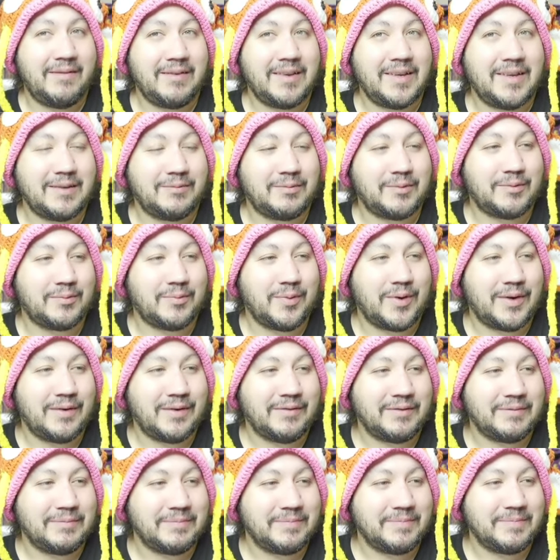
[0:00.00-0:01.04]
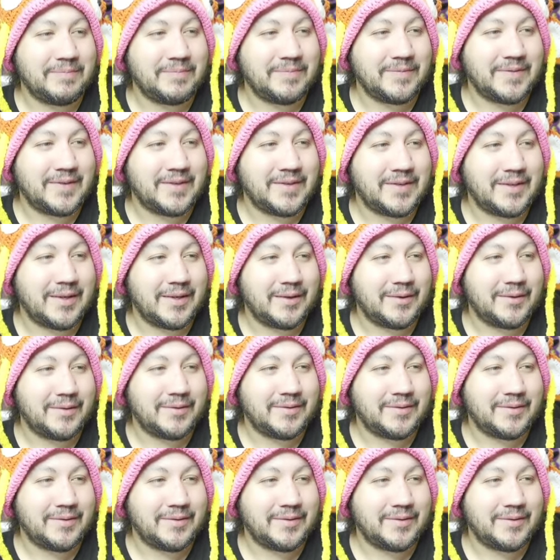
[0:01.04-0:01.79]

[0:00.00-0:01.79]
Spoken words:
and this was one of them. So